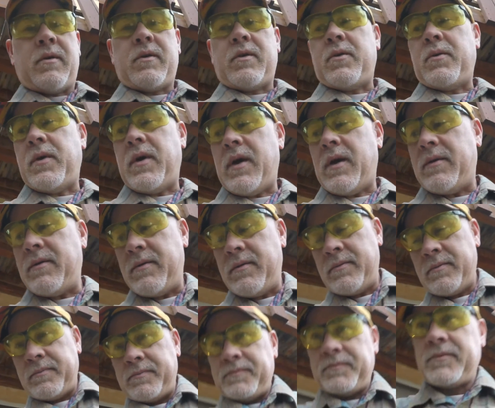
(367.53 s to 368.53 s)
Go ahead
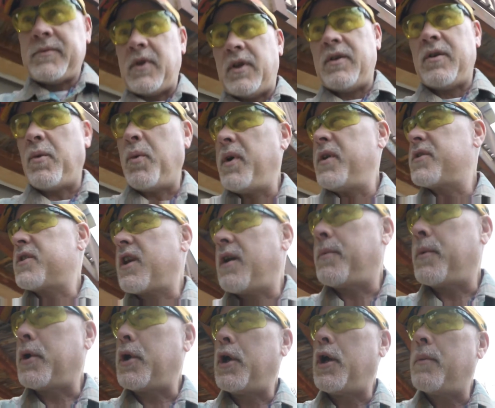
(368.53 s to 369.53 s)
and the wind's
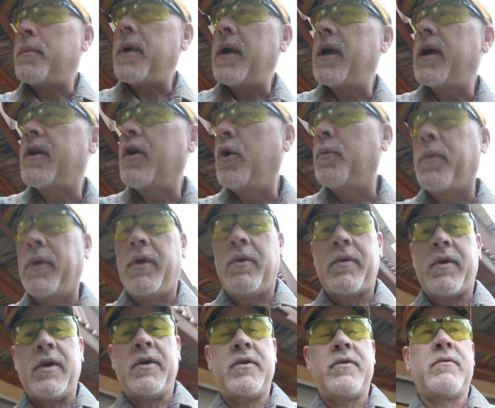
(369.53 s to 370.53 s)
coming up, and hopefully we
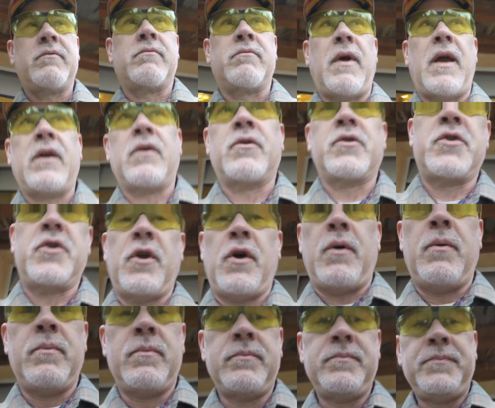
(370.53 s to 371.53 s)
don't get rain or snow.
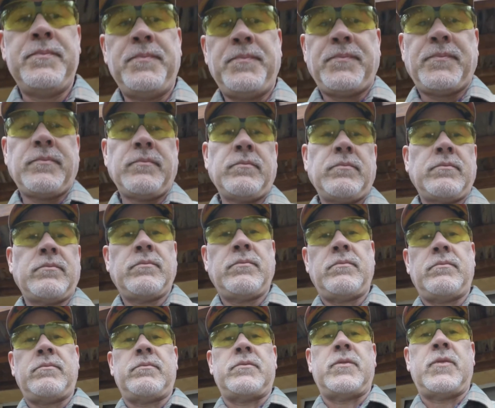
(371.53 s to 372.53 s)

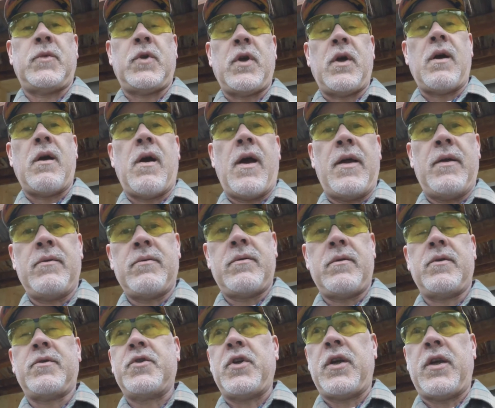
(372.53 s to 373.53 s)
All right,
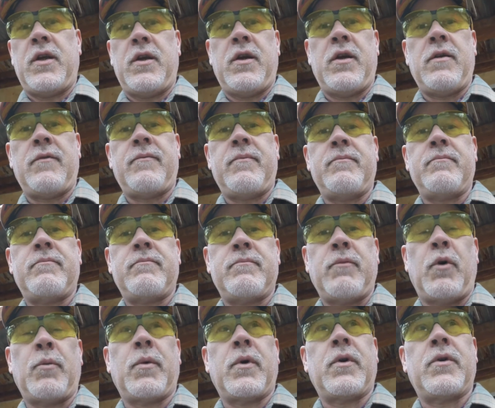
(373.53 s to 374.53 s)
check it in a
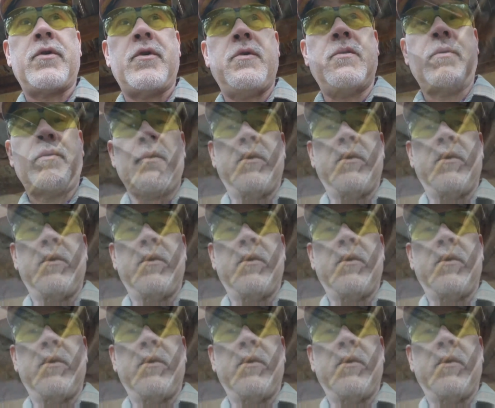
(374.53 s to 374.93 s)
moment or two.